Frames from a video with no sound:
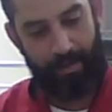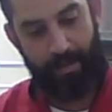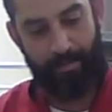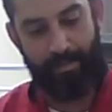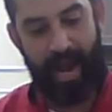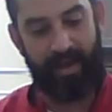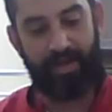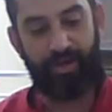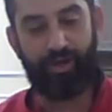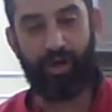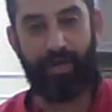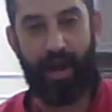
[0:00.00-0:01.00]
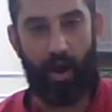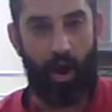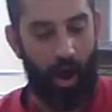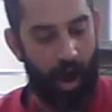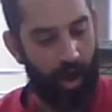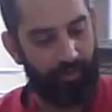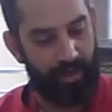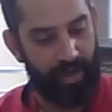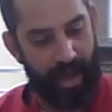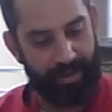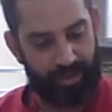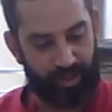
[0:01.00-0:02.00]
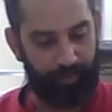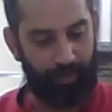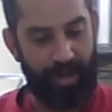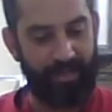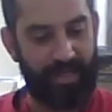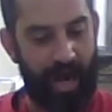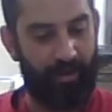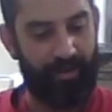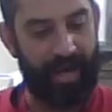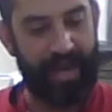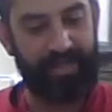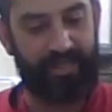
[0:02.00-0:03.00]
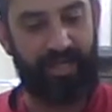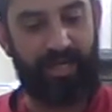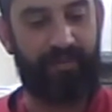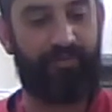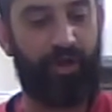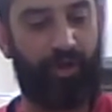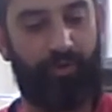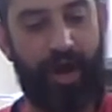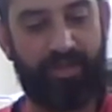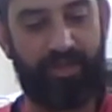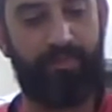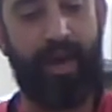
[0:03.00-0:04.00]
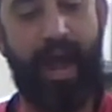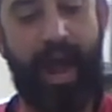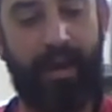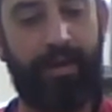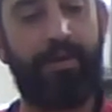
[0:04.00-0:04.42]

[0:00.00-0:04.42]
Making sure that all the eggs spreads out nice and even across the pan.